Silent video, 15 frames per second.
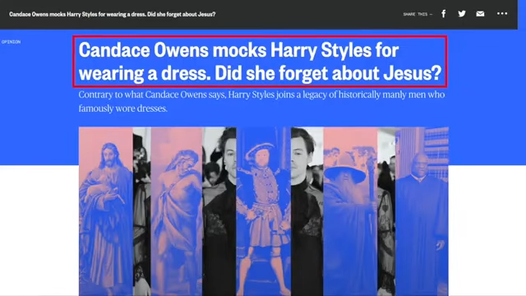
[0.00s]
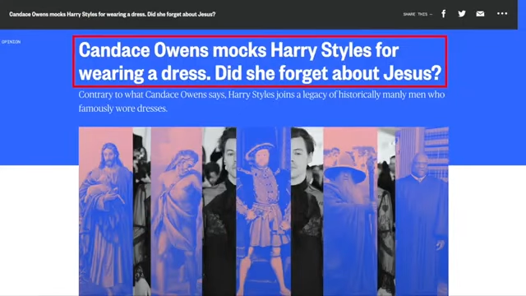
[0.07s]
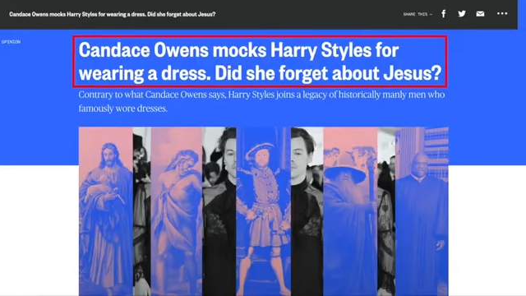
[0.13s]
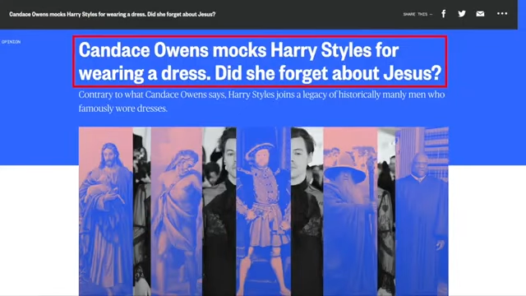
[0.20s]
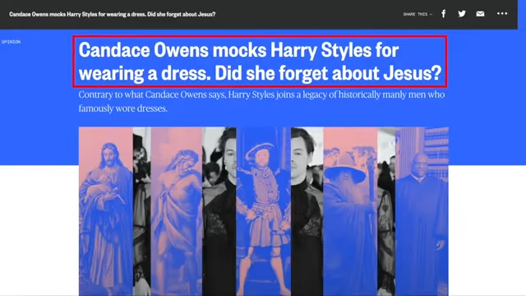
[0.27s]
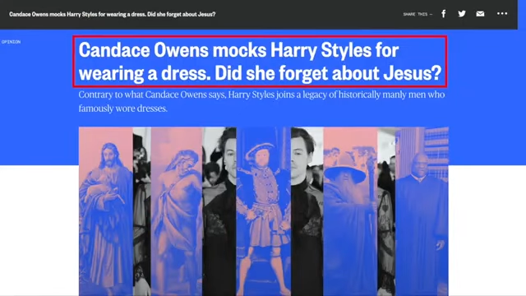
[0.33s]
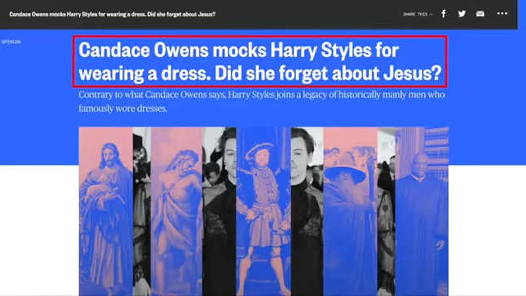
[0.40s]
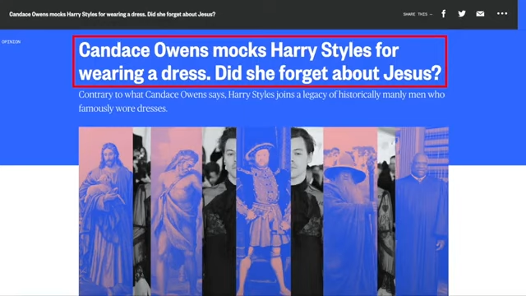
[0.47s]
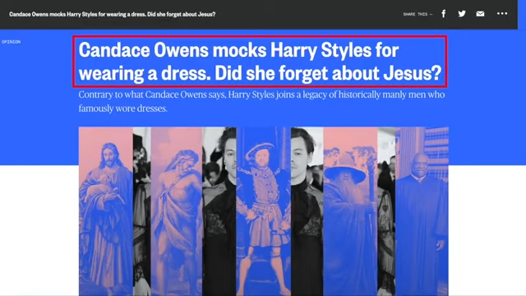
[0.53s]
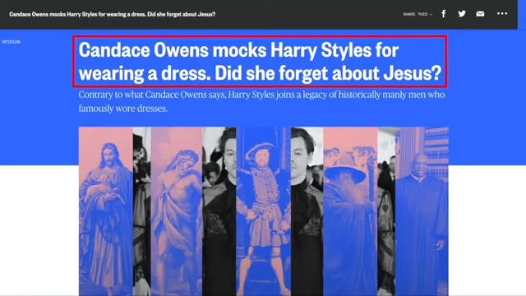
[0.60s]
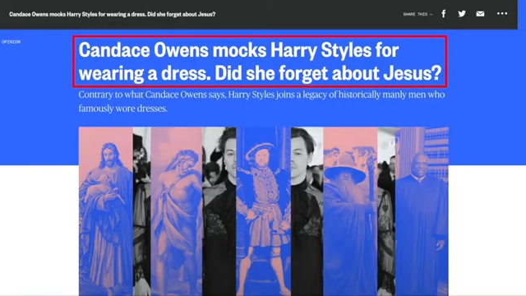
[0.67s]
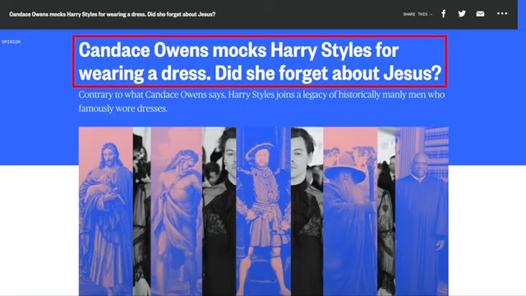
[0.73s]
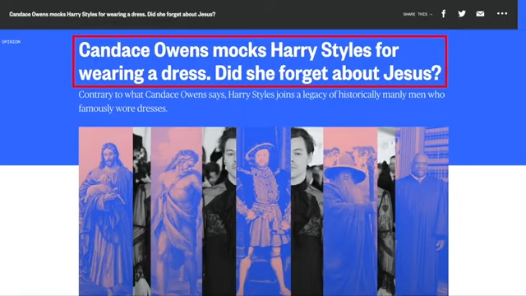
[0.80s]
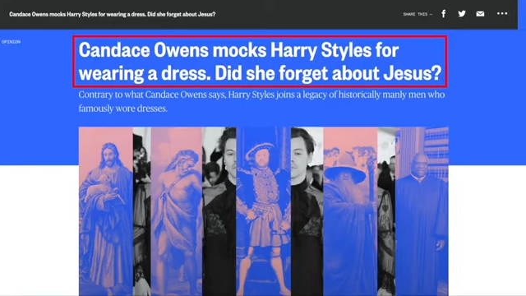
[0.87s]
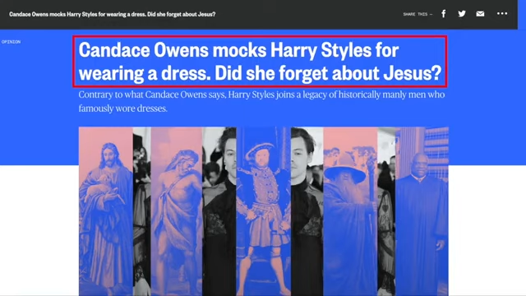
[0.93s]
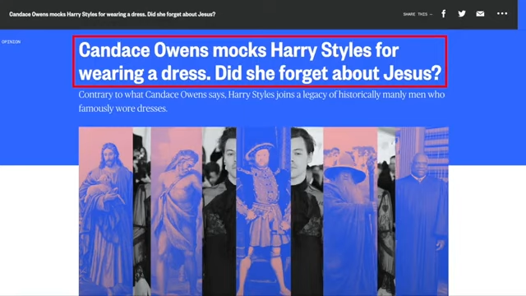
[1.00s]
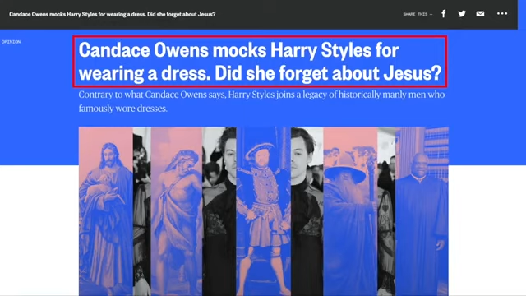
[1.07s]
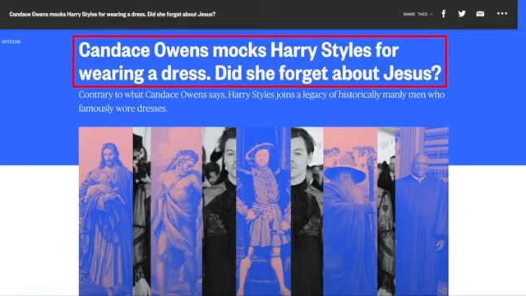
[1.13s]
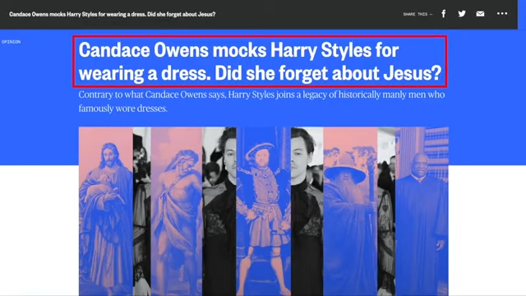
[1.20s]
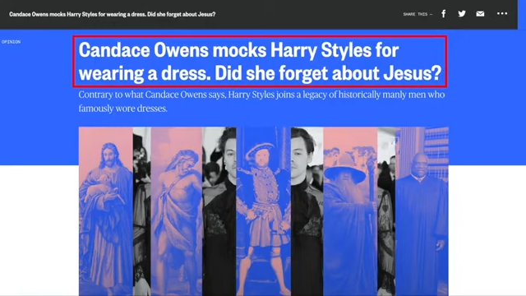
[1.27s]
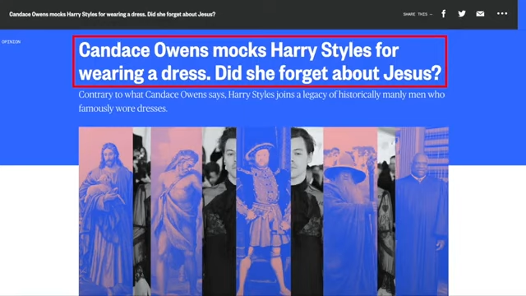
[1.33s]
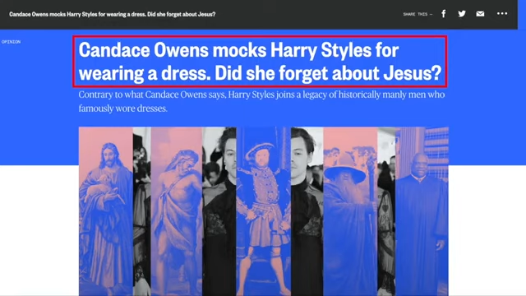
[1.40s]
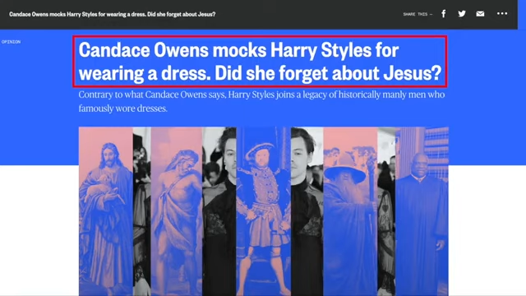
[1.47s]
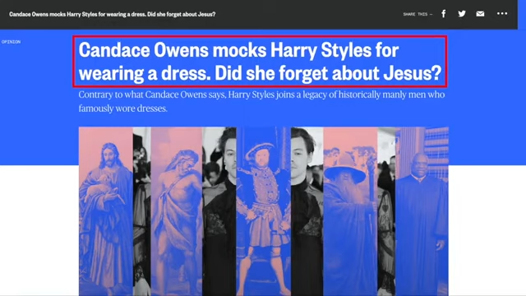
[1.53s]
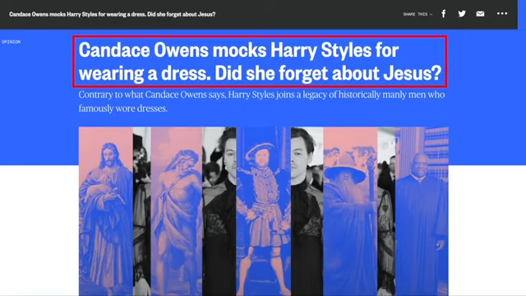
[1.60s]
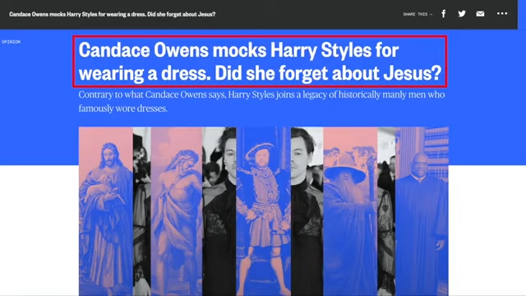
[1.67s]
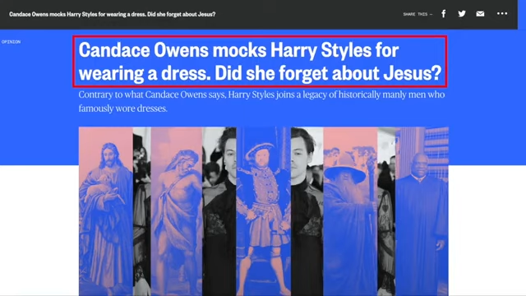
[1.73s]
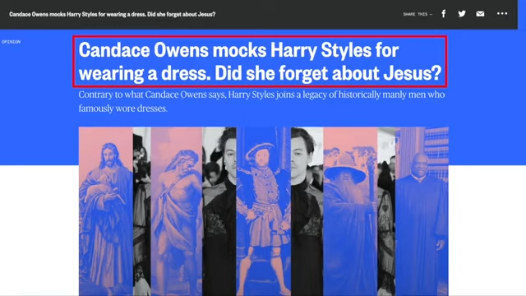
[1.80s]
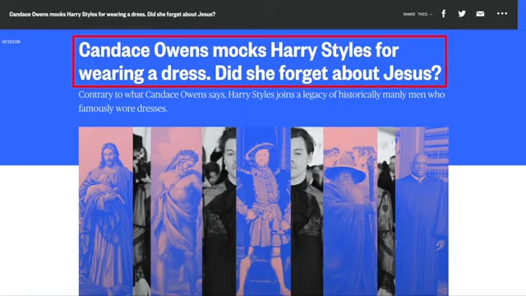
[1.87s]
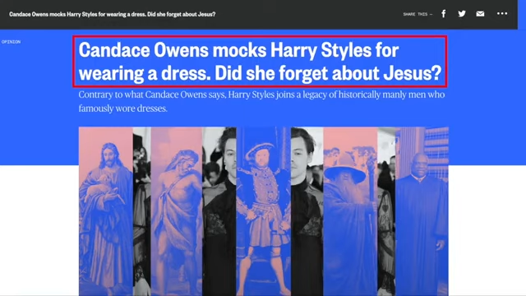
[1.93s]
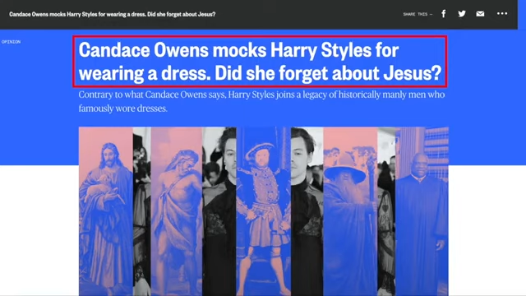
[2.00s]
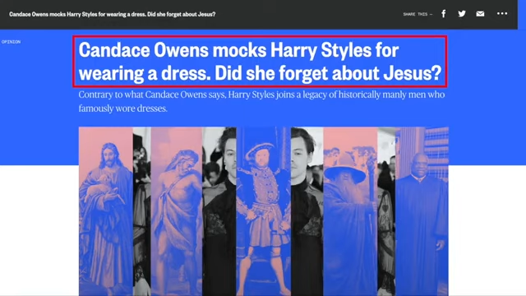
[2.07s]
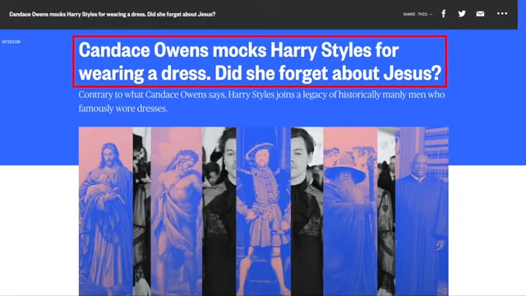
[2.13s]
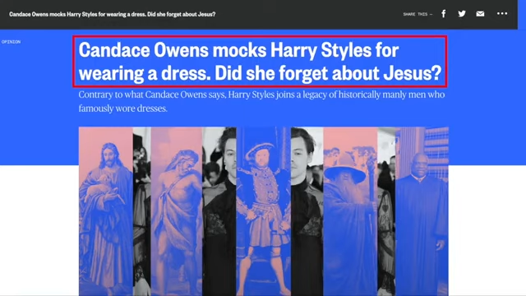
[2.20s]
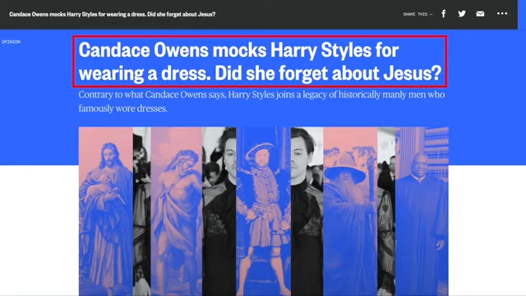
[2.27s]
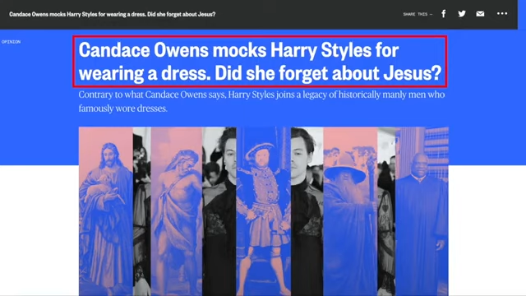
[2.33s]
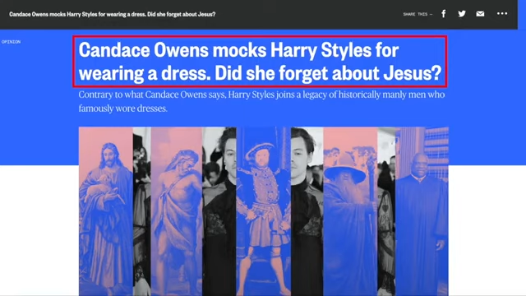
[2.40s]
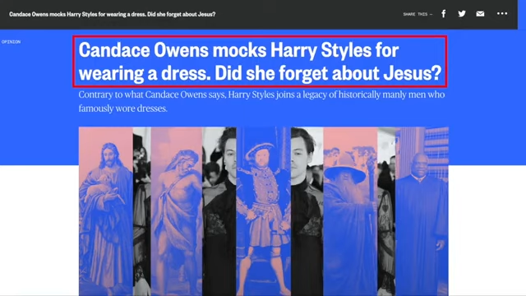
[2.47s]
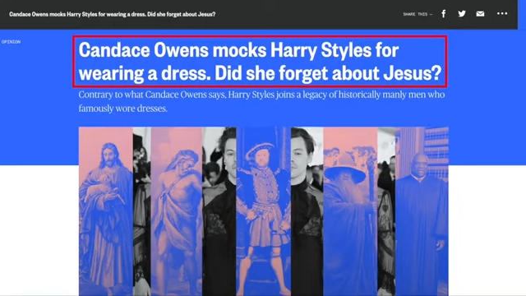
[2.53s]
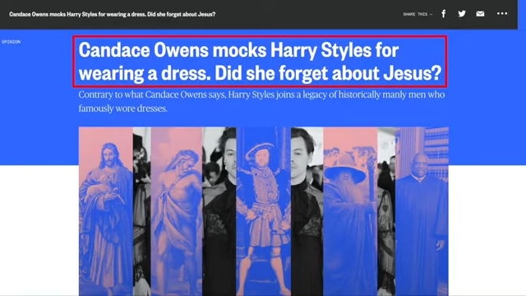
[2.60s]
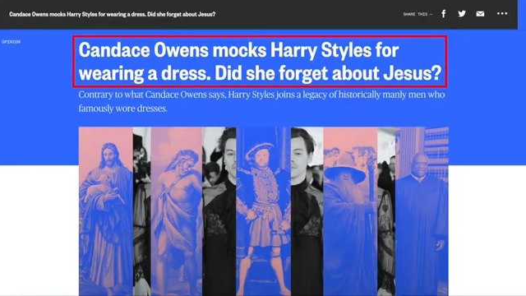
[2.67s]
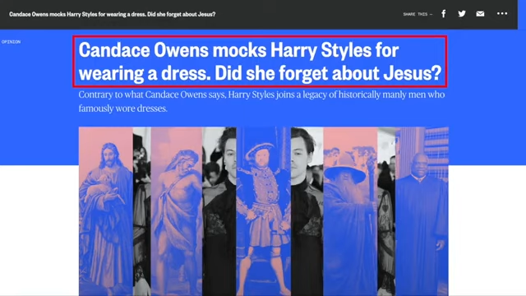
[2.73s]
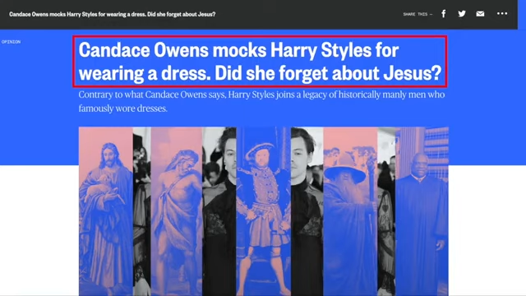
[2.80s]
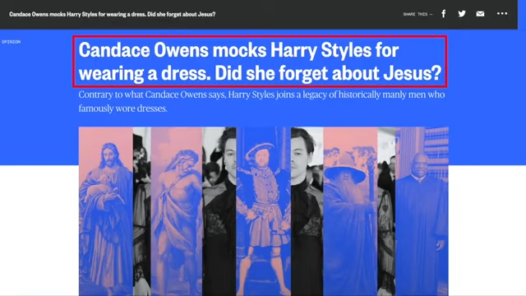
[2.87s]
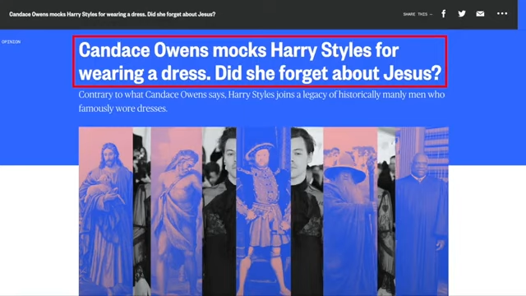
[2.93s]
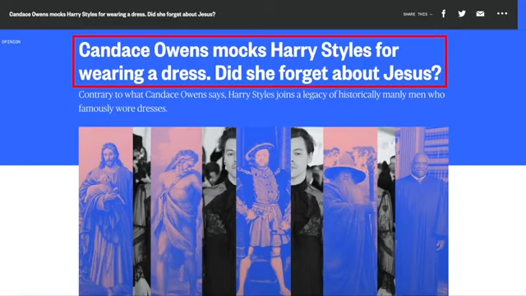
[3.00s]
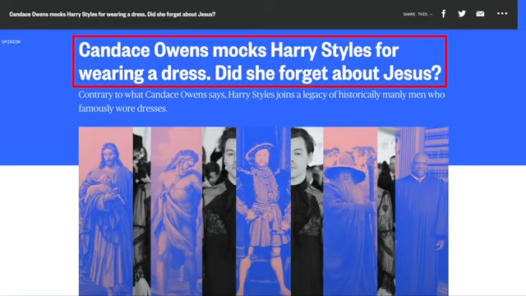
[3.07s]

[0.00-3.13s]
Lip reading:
Nobody's mouth can be seen.